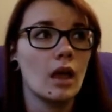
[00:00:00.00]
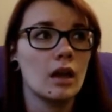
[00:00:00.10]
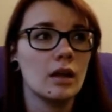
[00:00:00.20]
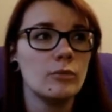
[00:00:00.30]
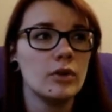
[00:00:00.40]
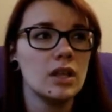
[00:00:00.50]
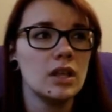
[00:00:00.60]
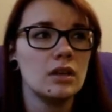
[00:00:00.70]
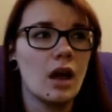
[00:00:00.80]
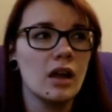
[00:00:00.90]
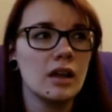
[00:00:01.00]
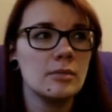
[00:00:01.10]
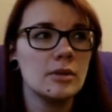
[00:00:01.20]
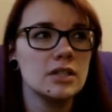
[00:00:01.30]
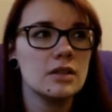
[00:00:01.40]
And I'm really not. I
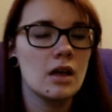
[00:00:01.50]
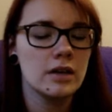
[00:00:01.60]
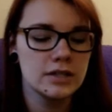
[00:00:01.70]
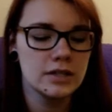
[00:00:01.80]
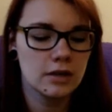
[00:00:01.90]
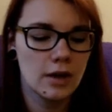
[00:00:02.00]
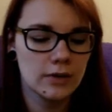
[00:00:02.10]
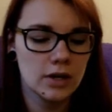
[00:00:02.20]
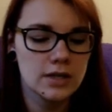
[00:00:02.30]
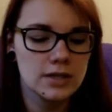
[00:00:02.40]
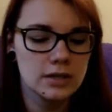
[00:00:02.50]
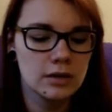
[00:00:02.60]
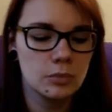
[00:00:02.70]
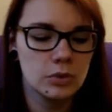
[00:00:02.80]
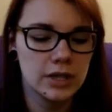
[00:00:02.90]
mean, as long as the cover isn't
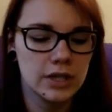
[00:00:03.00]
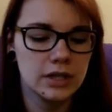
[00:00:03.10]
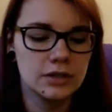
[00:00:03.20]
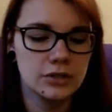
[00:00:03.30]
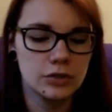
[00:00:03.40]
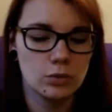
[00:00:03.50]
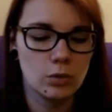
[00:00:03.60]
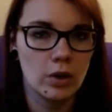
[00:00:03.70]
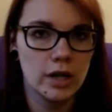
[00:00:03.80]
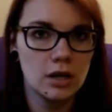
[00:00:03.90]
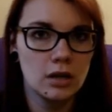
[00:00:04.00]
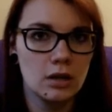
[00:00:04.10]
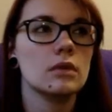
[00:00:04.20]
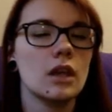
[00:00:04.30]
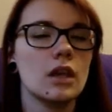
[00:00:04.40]
completely destroyed.
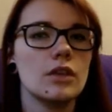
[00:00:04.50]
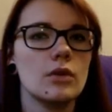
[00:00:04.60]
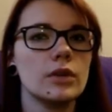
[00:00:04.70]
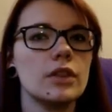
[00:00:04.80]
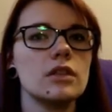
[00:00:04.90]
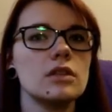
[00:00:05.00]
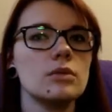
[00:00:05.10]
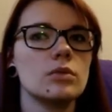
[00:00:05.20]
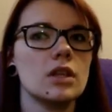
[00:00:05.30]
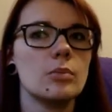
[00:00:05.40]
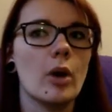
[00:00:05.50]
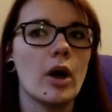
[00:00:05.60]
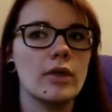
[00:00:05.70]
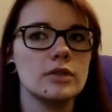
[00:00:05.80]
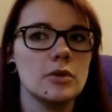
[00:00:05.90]
Like, the only thing that really
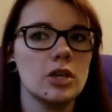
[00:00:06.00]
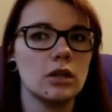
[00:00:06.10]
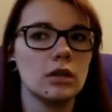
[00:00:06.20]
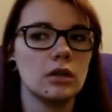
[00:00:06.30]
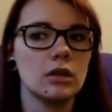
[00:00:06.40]
bothers me